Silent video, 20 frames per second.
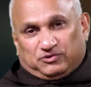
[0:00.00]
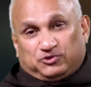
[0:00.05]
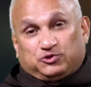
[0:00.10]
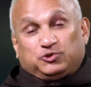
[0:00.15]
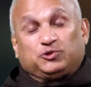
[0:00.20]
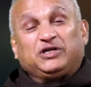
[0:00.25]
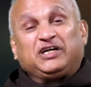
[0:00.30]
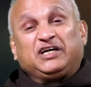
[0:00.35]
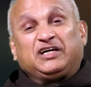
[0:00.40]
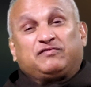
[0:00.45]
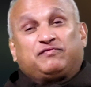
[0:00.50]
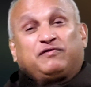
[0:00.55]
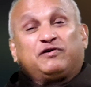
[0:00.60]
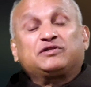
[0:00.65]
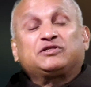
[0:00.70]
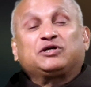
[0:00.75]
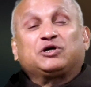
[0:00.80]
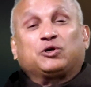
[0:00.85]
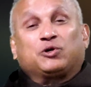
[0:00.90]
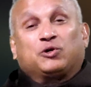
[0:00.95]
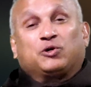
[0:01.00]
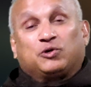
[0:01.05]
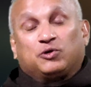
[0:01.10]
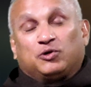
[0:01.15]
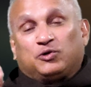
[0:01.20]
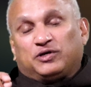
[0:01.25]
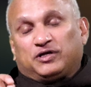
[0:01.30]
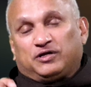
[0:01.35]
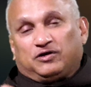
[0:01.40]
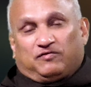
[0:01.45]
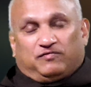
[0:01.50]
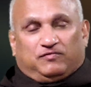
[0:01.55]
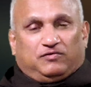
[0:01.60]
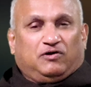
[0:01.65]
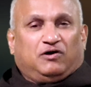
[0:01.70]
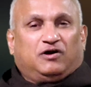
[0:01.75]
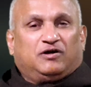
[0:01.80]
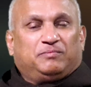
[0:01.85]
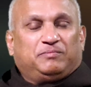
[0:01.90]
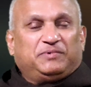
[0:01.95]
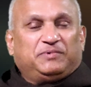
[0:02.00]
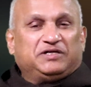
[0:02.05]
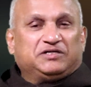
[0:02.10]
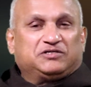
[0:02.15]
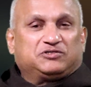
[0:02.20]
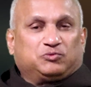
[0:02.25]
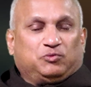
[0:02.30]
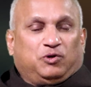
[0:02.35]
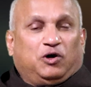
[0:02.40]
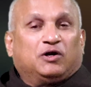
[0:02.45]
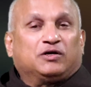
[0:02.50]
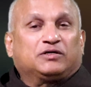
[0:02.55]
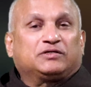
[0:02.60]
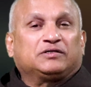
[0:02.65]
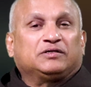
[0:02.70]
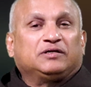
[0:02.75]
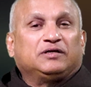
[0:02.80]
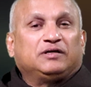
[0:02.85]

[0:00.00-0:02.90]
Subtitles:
Do it for the glory of God means what?